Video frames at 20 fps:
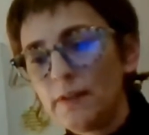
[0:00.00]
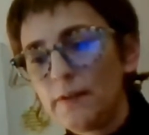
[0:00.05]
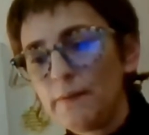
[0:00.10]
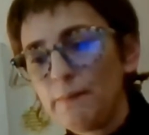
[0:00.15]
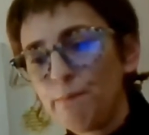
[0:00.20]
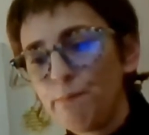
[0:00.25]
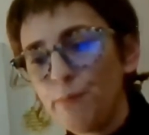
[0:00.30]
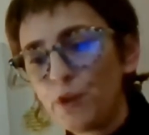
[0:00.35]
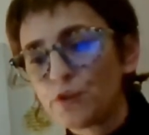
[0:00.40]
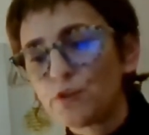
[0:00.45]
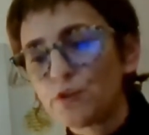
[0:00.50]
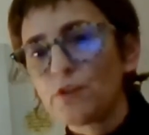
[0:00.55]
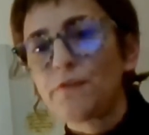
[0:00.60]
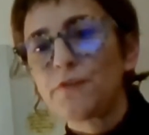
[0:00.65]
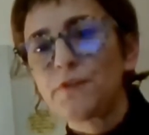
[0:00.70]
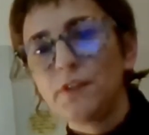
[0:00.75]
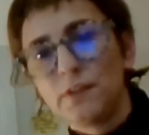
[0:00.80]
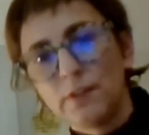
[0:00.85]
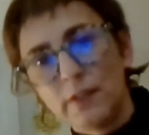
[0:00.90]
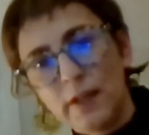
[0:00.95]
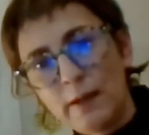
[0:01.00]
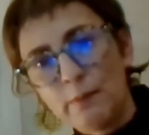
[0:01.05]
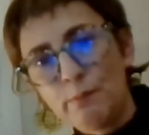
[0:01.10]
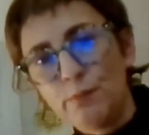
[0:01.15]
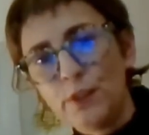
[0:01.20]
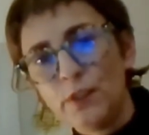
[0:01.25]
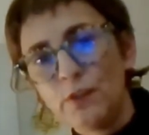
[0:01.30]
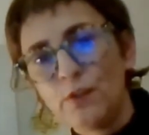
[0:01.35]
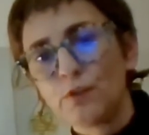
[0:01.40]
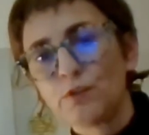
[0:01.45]
most of the time
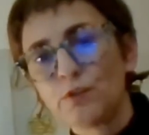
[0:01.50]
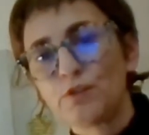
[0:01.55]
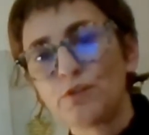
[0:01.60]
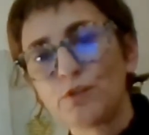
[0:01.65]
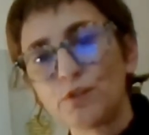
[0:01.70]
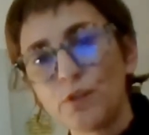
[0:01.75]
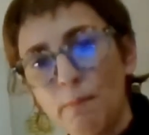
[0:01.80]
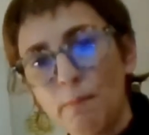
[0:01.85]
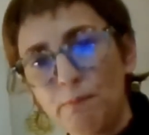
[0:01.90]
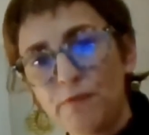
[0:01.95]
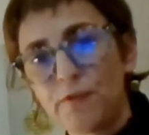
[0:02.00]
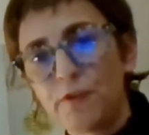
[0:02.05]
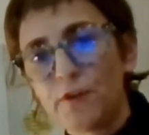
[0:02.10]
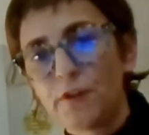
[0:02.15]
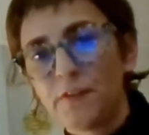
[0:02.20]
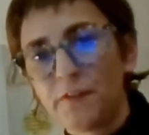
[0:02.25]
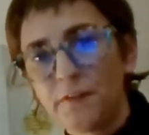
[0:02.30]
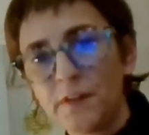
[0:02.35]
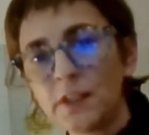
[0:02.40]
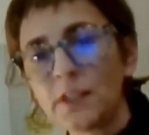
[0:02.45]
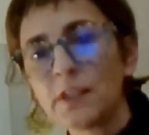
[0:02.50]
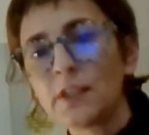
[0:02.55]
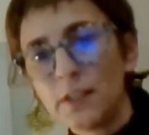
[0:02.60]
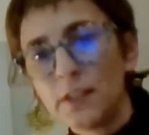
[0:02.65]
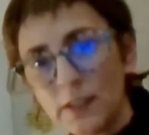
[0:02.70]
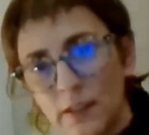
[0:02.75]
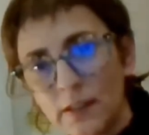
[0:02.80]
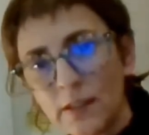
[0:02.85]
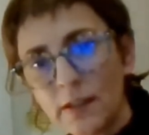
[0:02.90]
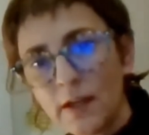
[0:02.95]
we don't stop for
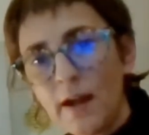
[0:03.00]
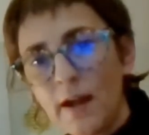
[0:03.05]
thinking.